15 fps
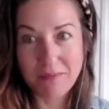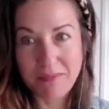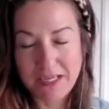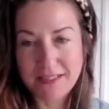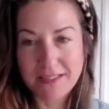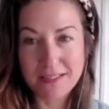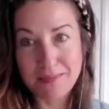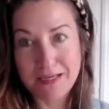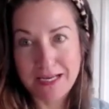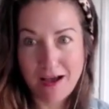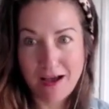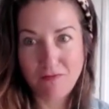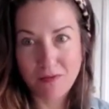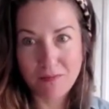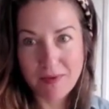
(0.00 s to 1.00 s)
it means to be an
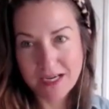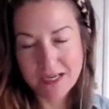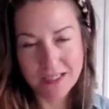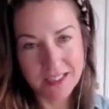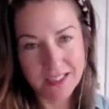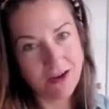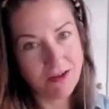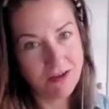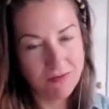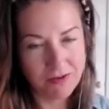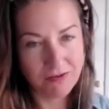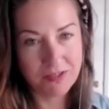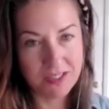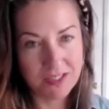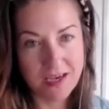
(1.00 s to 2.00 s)
alpha male and all of
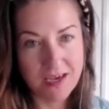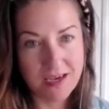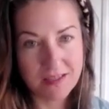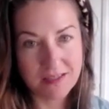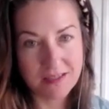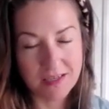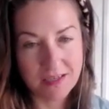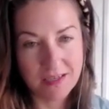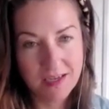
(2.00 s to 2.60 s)
those things. And